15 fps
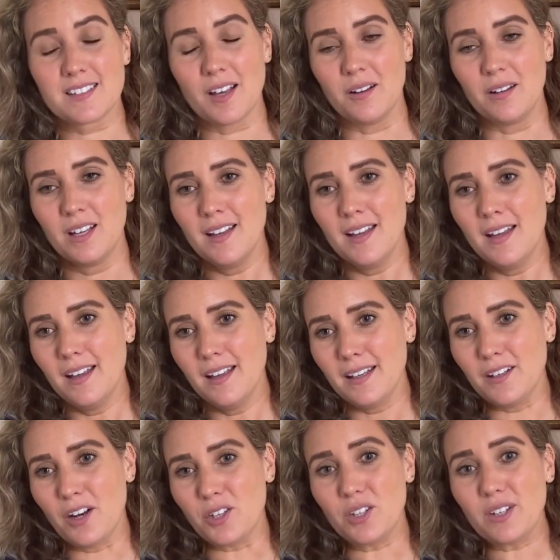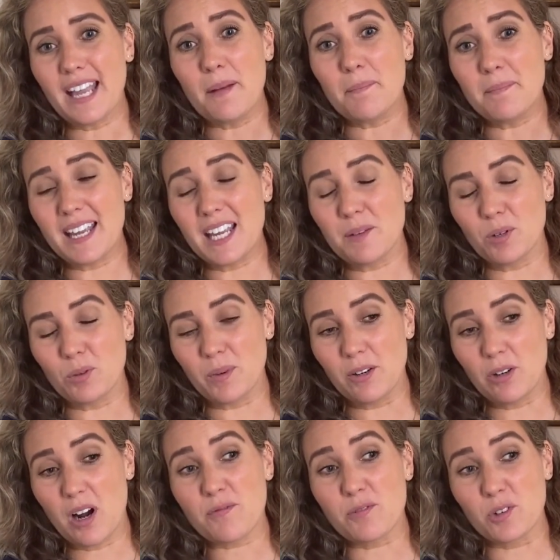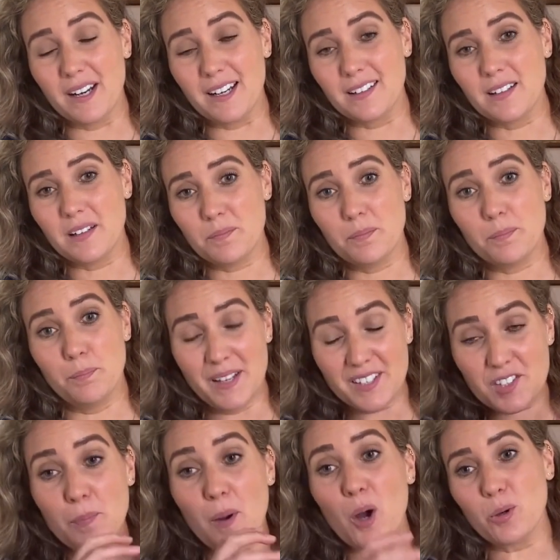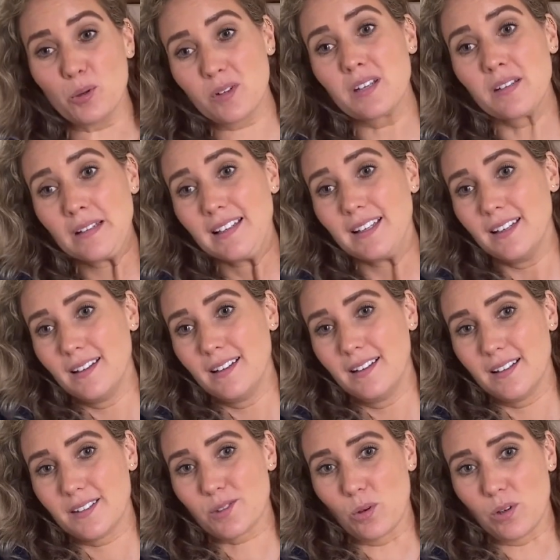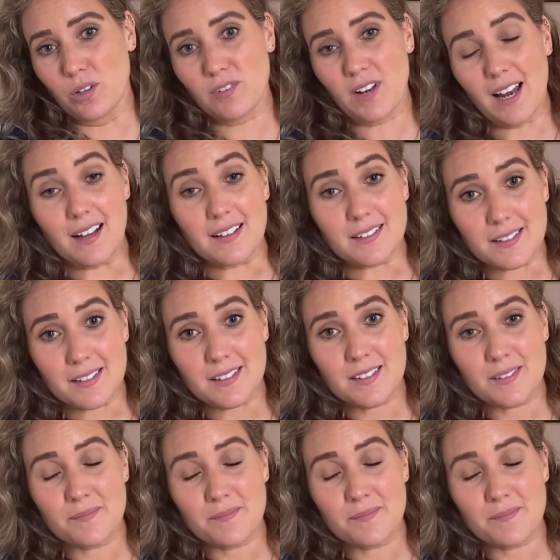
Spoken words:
So, you get me, but we're offering bespoke sort of classes.